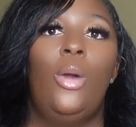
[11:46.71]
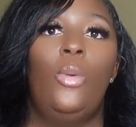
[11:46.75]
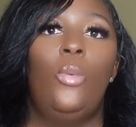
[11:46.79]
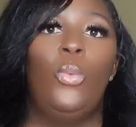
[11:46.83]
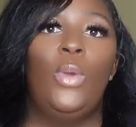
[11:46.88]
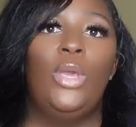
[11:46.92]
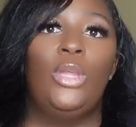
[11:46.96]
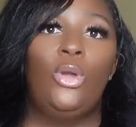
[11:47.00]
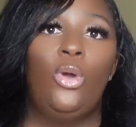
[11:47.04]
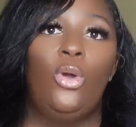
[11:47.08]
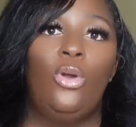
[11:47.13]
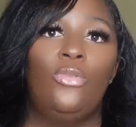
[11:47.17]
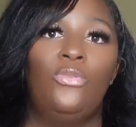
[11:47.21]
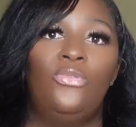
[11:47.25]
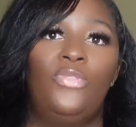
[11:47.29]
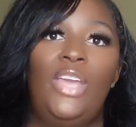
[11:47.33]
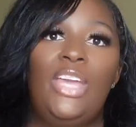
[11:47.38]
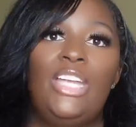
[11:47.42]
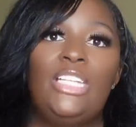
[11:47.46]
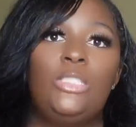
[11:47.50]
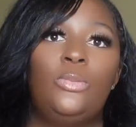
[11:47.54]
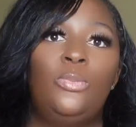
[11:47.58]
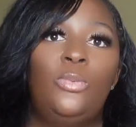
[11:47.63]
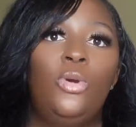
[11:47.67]
went on
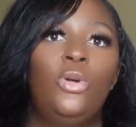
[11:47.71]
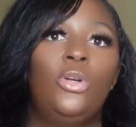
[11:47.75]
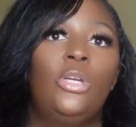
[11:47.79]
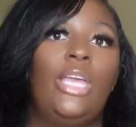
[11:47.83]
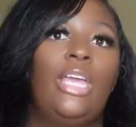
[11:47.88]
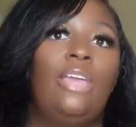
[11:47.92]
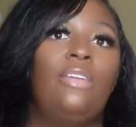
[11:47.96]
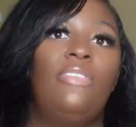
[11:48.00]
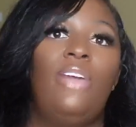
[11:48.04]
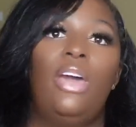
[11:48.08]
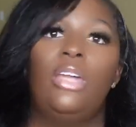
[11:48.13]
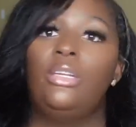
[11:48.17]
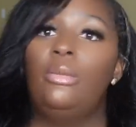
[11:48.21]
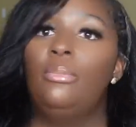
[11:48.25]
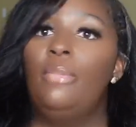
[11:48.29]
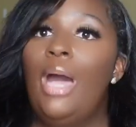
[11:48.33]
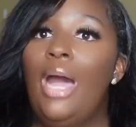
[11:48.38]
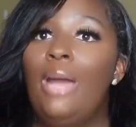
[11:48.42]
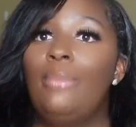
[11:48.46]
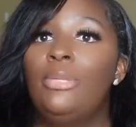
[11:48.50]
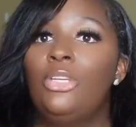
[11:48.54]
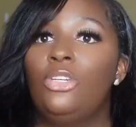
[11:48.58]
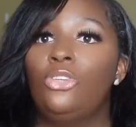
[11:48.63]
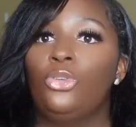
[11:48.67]
Facebook and found a
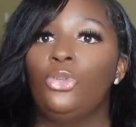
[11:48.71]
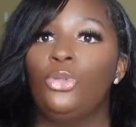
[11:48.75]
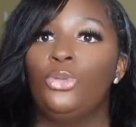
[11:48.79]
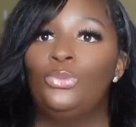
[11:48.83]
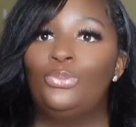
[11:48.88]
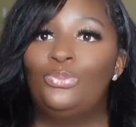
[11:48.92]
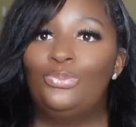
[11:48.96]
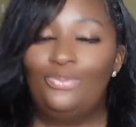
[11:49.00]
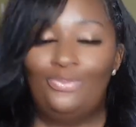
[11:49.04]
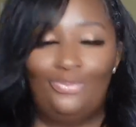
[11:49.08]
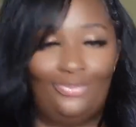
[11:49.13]
mommy group.